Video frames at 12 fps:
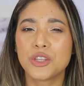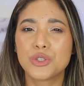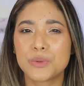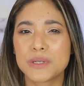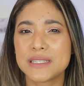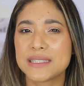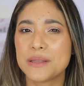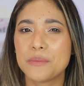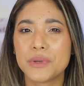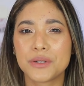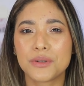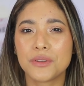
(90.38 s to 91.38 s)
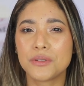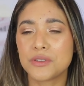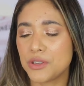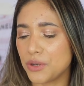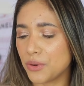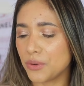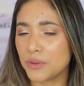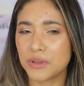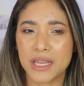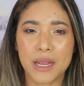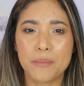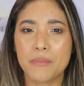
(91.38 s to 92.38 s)
towards the middle you know
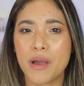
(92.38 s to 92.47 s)
like a